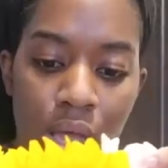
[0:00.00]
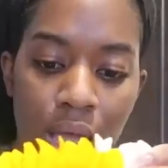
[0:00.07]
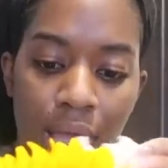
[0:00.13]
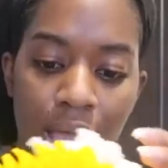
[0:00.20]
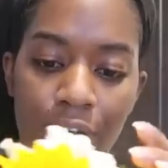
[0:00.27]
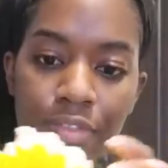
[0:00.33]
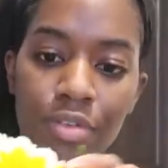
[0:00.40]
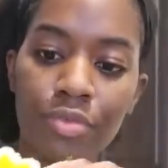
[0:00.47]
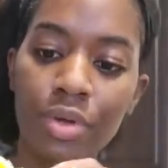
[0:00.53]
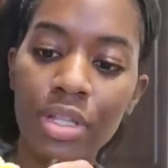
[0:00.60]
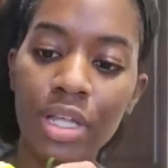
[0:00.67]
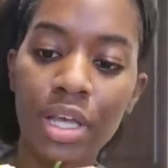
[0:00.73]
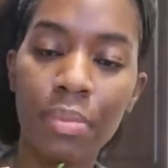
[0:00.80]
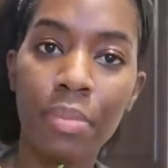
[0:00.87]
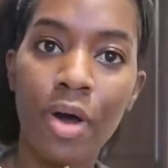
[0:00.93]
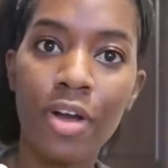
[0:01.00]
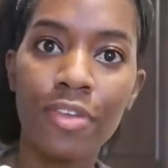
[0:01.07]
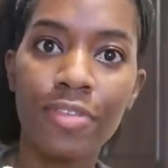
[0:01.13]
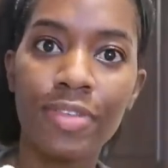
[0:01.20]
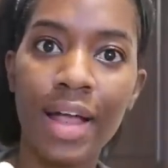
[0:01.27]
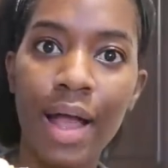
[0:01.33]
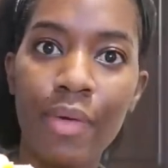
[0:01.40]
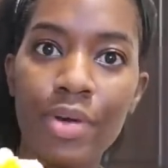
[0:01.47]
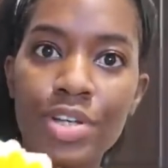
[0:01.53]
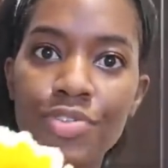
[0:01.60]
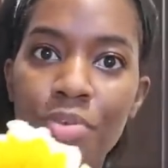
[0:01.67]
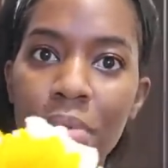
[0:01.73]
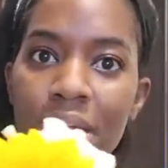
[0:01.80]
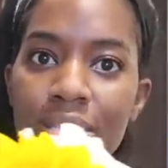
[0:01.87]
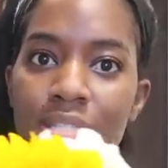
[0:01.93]
I haven't really bought flowers
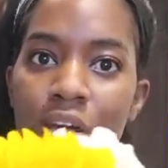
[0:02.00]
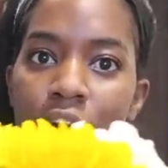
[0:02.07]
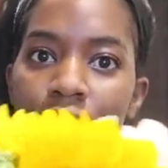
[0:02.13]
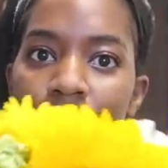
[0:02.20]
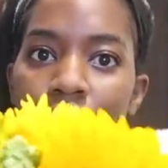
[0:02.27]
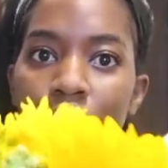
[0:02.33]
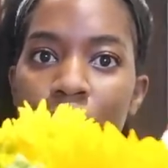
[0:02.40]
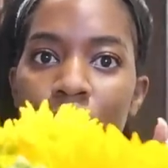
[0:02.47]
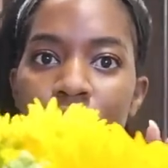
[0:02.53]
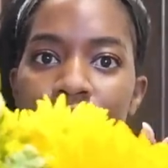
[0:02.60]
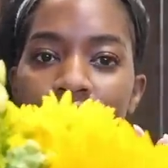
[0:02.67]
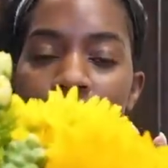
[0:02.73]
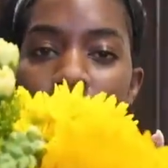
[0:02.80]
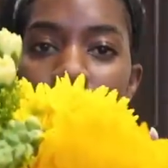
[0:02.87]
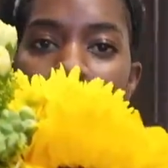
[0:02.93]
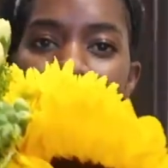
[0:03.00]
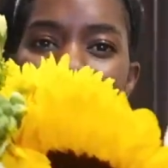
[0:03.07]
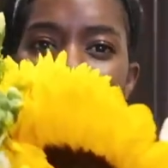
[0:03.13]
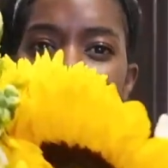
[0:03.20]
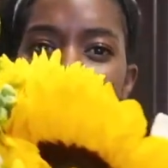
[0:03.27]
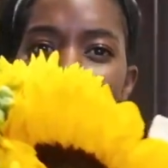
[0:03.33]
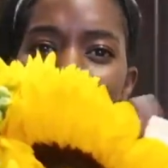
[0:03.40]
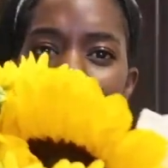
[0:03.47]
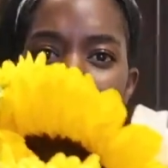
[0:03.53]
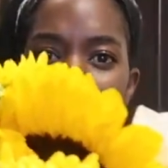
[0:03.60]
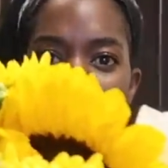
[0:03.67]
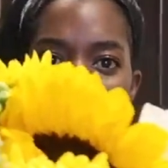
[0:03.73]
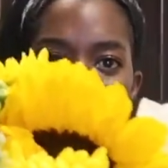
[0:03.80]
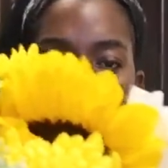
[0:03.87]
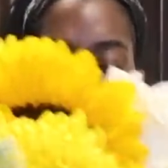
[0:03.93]
for myself in a long time because I'm really
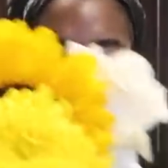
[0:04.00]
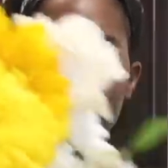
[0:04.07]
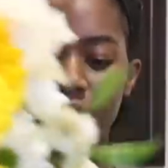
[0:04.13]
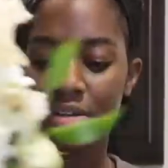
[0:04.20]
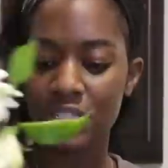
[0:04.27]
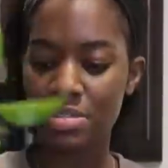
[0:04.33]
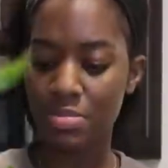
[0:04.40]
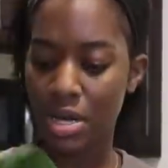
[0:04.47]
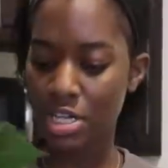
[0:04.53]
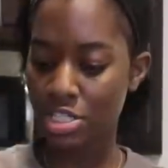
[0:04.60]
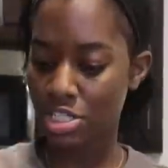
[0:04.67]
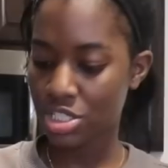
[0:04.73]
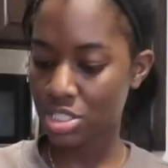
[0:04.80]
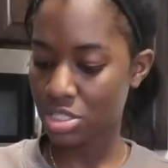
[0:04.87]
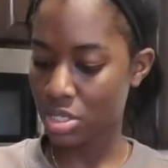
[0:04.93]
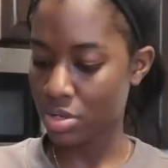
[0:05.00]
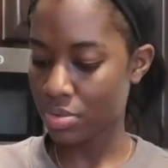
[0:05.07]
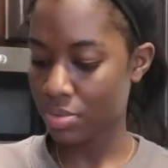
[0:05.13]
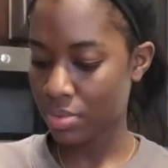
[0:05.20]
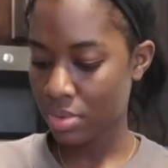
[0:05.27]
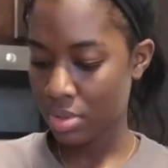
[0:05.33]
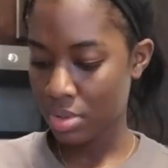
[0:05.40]
not here as much, so